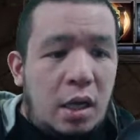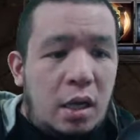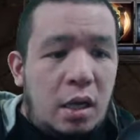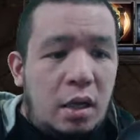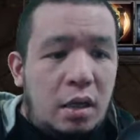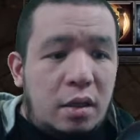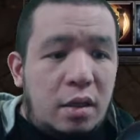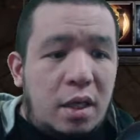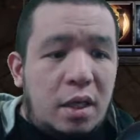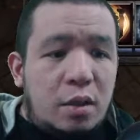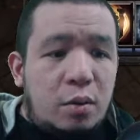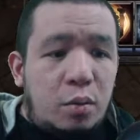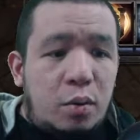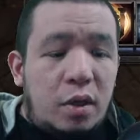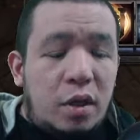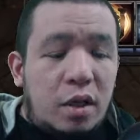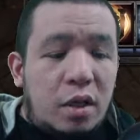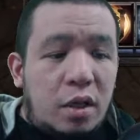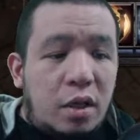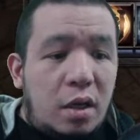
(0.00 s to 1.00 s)
This
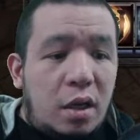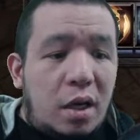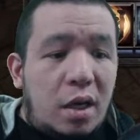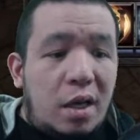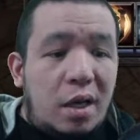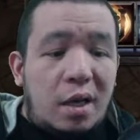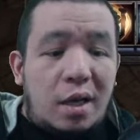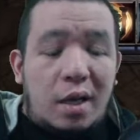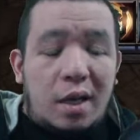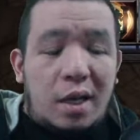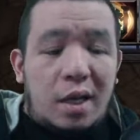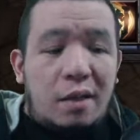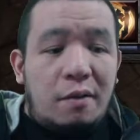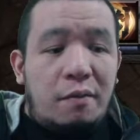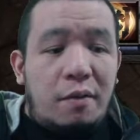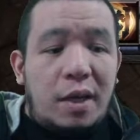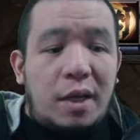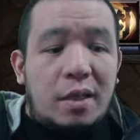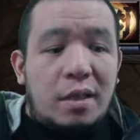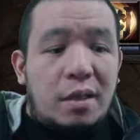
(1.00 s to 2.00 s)
will
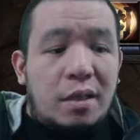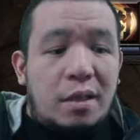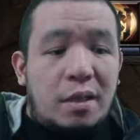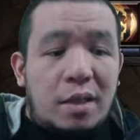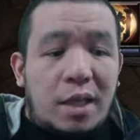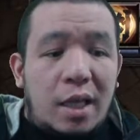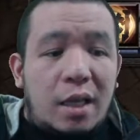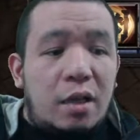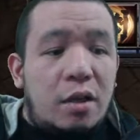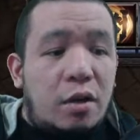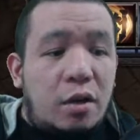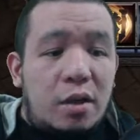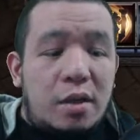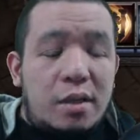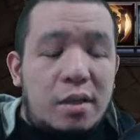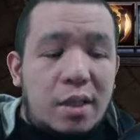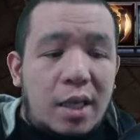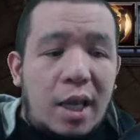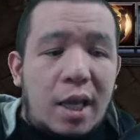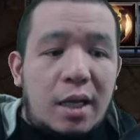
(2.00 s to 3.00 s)
inflict 10 curse
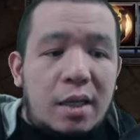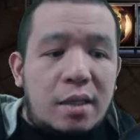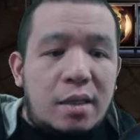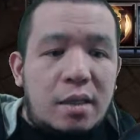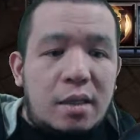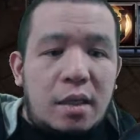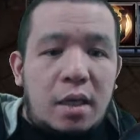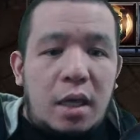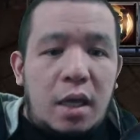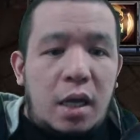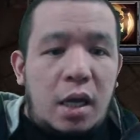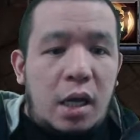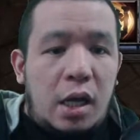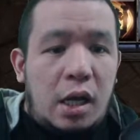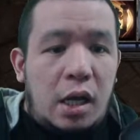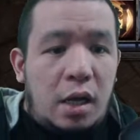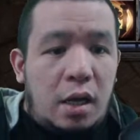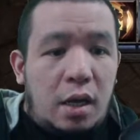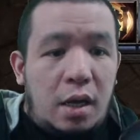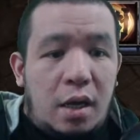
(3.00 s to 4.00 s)
stacks.
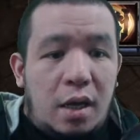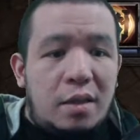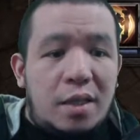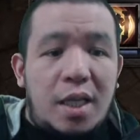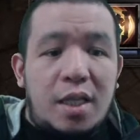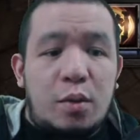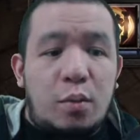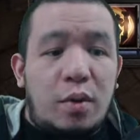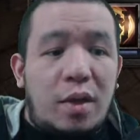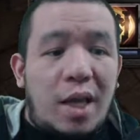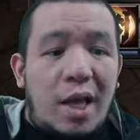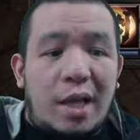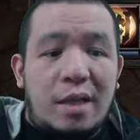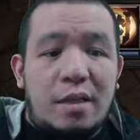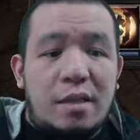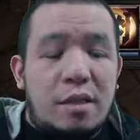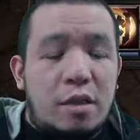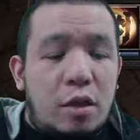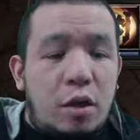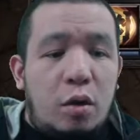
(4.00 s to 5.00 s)
This will
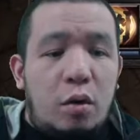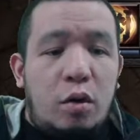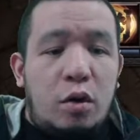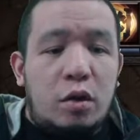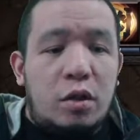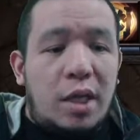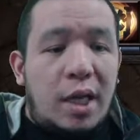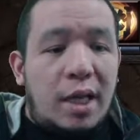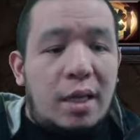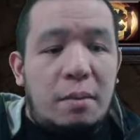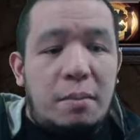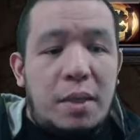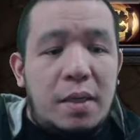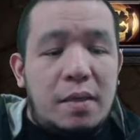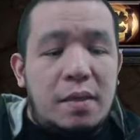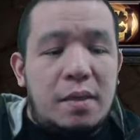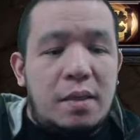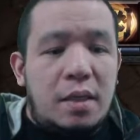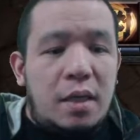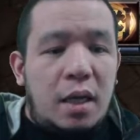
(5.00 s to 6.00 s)
add slow on the
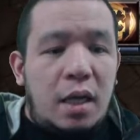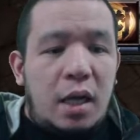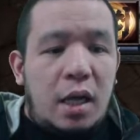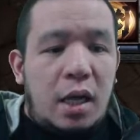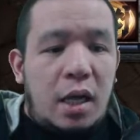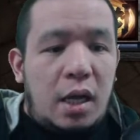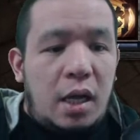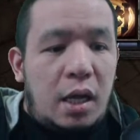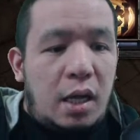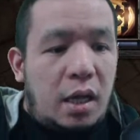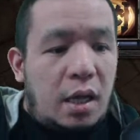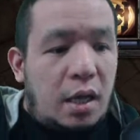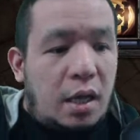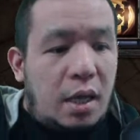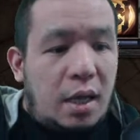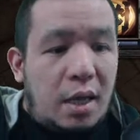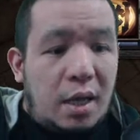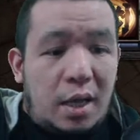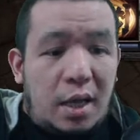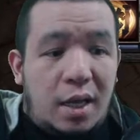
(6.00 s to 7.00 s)
enemies,
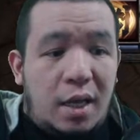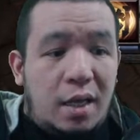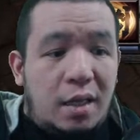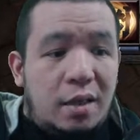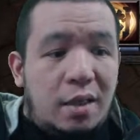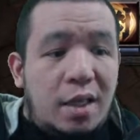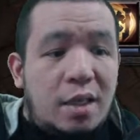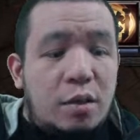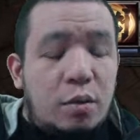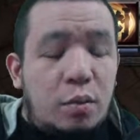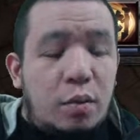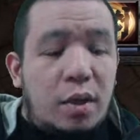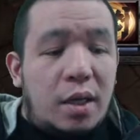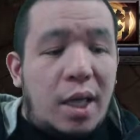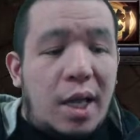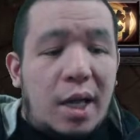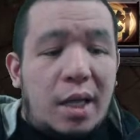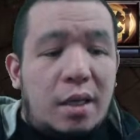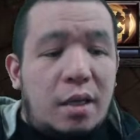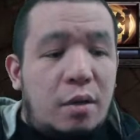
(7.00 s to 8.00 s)
and this will
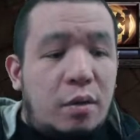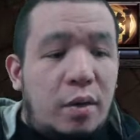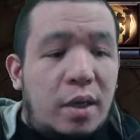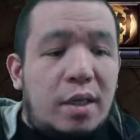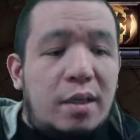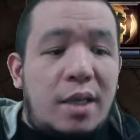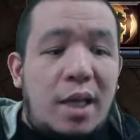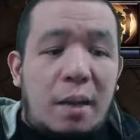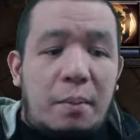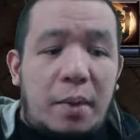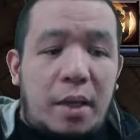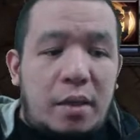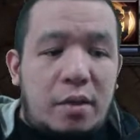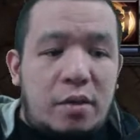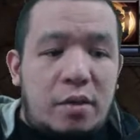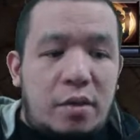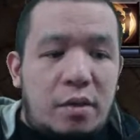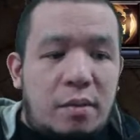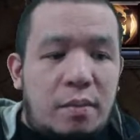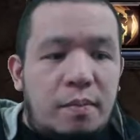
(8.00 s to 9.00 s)
add crit
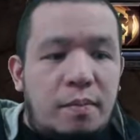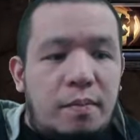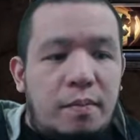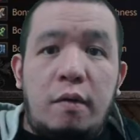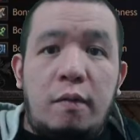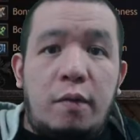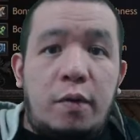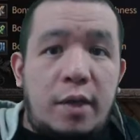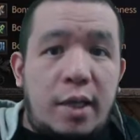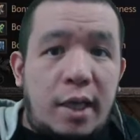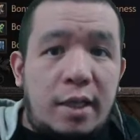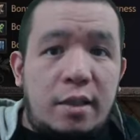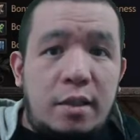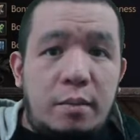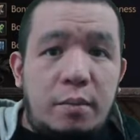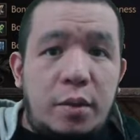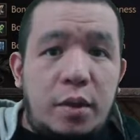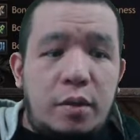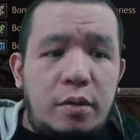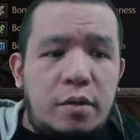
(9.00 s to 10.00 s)
damage. For the
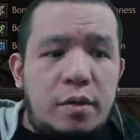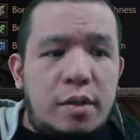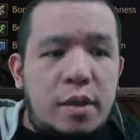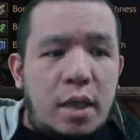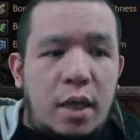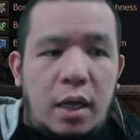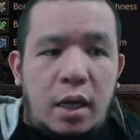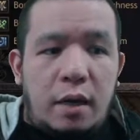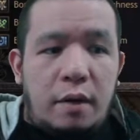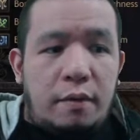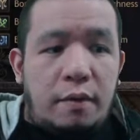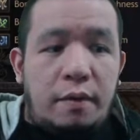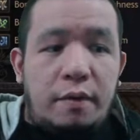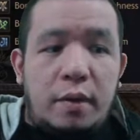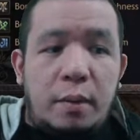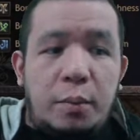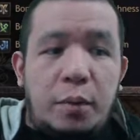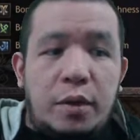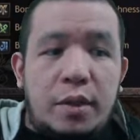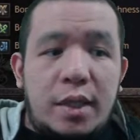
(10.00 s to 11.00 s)
attributes,
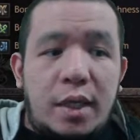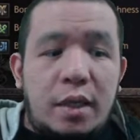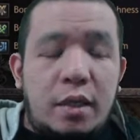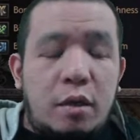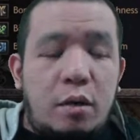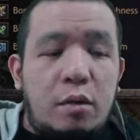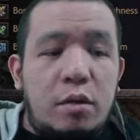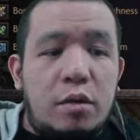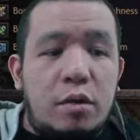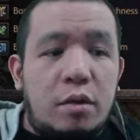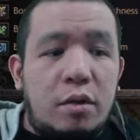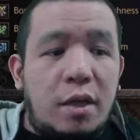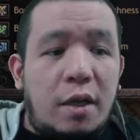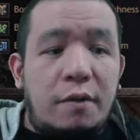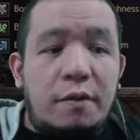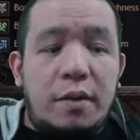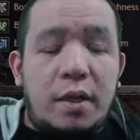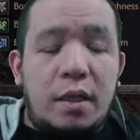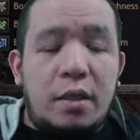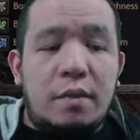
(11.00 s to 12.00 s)
50% goes to
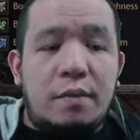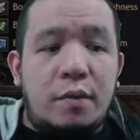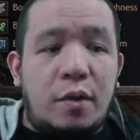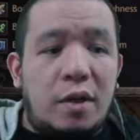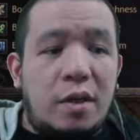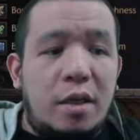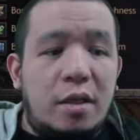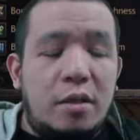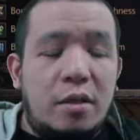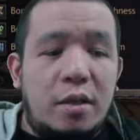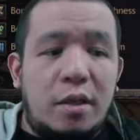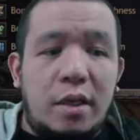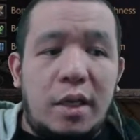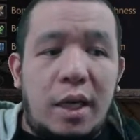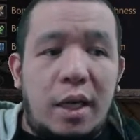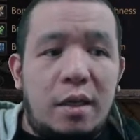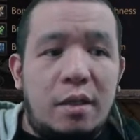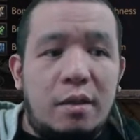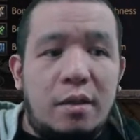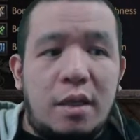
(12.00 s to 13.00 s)
toughness for additional
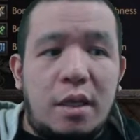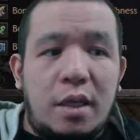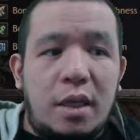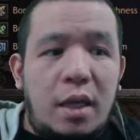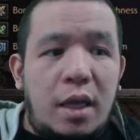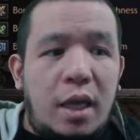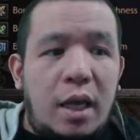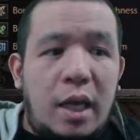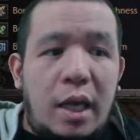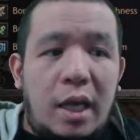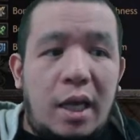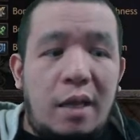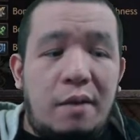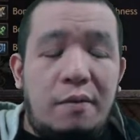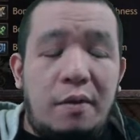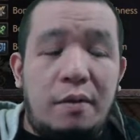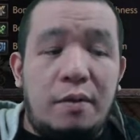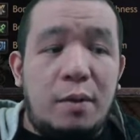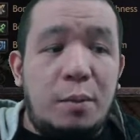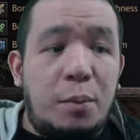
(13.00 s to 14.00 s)
health, and
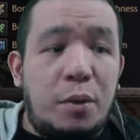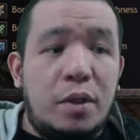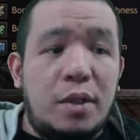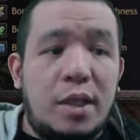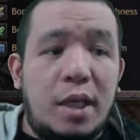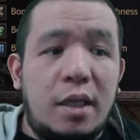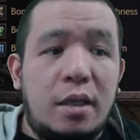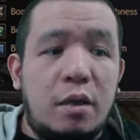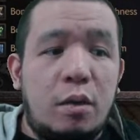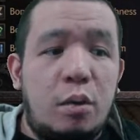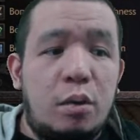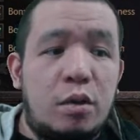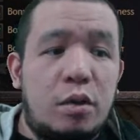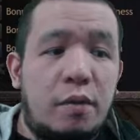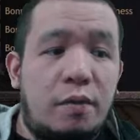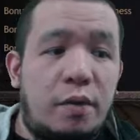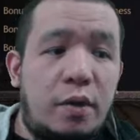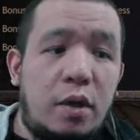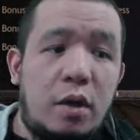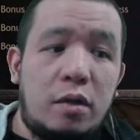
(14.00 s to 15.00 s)
50% goes to
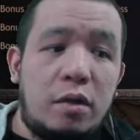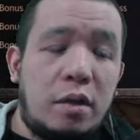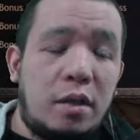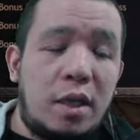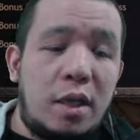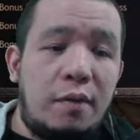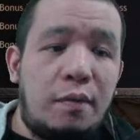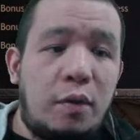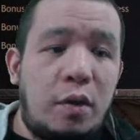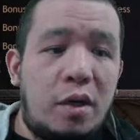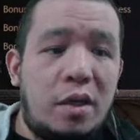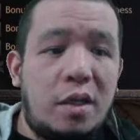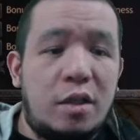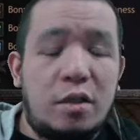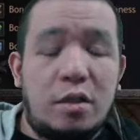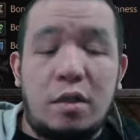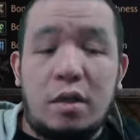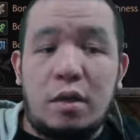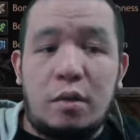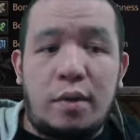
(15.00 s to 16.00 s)
ferocity for
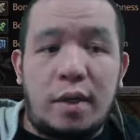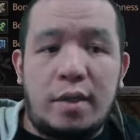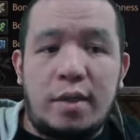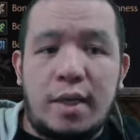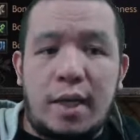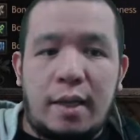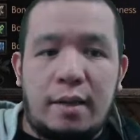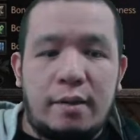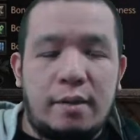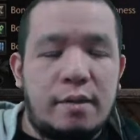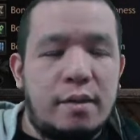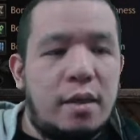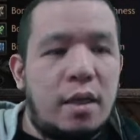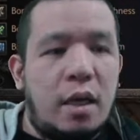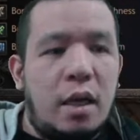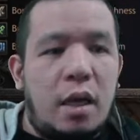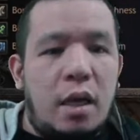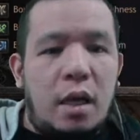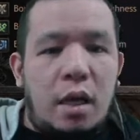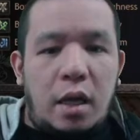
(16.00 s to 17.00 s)
additional crit chance.
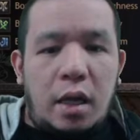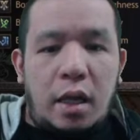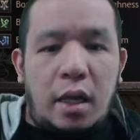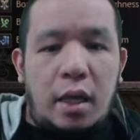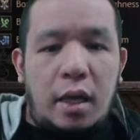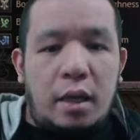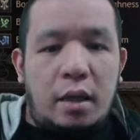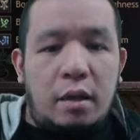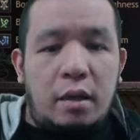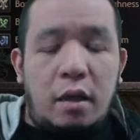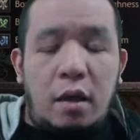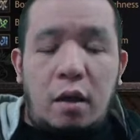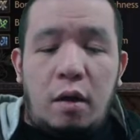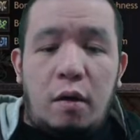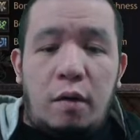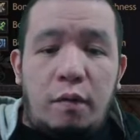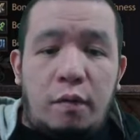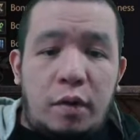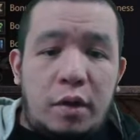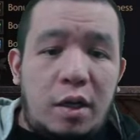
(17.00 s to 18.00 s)
And
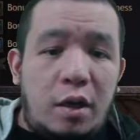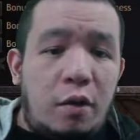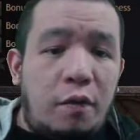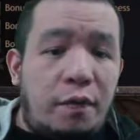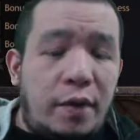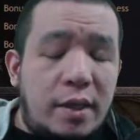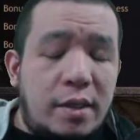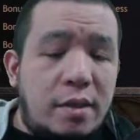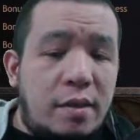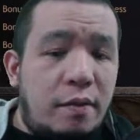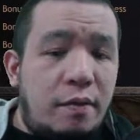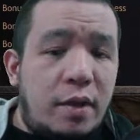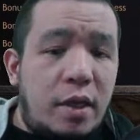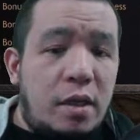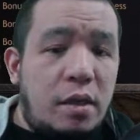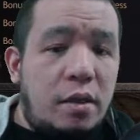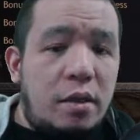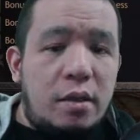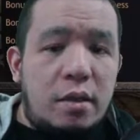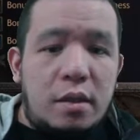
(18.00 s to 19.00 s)
for the offensive
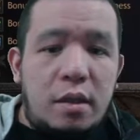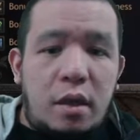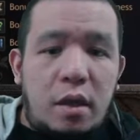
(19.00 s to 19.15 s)
gears,